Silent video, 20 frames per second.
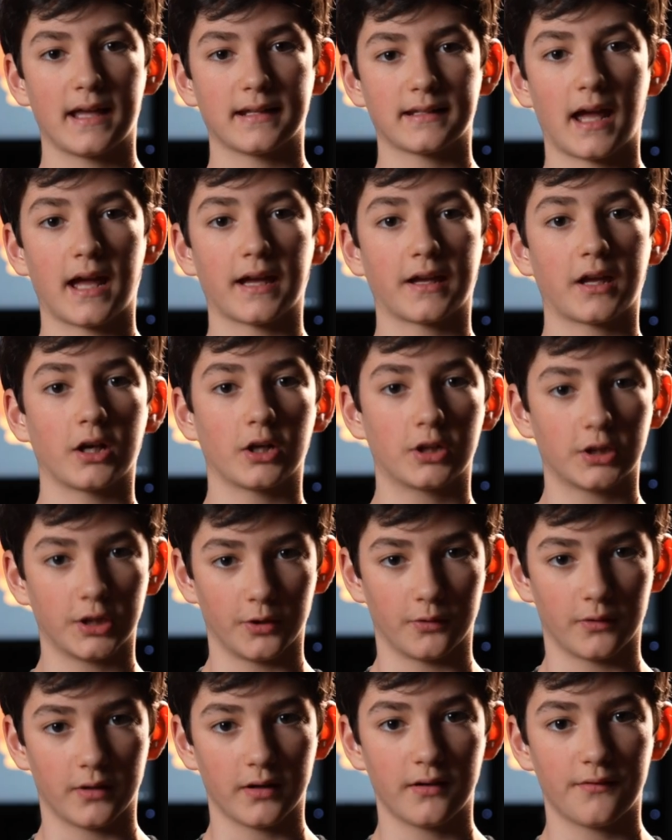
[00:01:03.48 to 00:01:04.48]
I
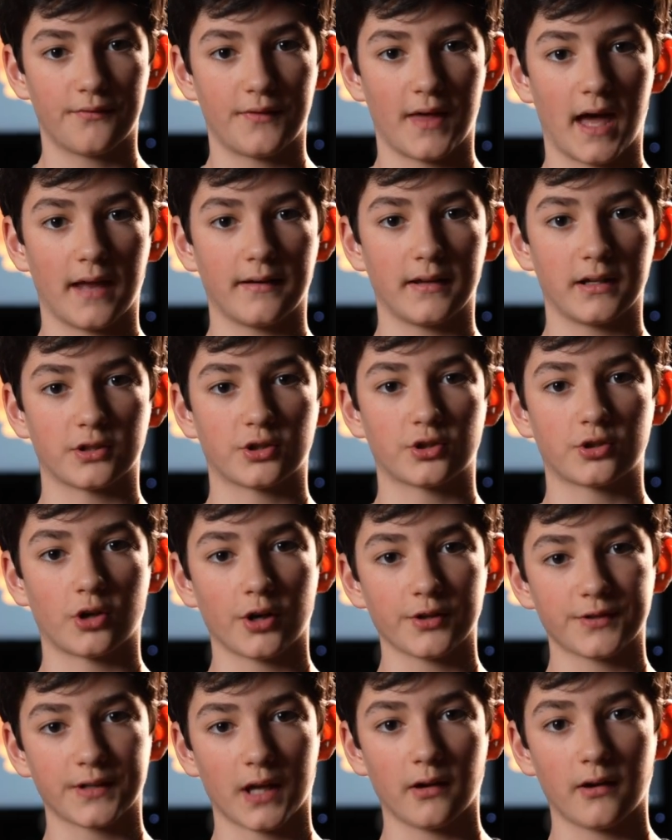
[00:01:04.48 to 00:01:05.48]
concluded that it
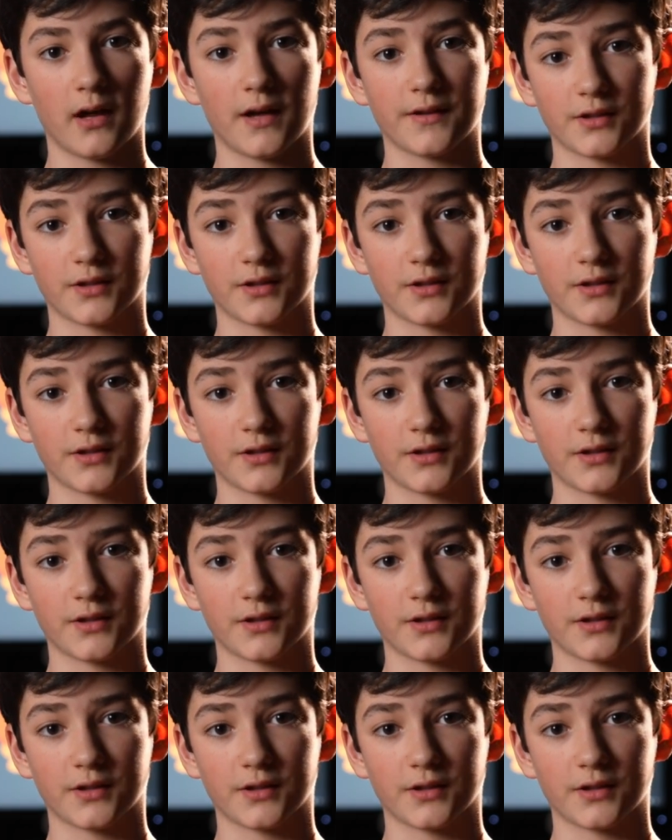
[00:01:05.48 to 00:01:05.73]
starts out as a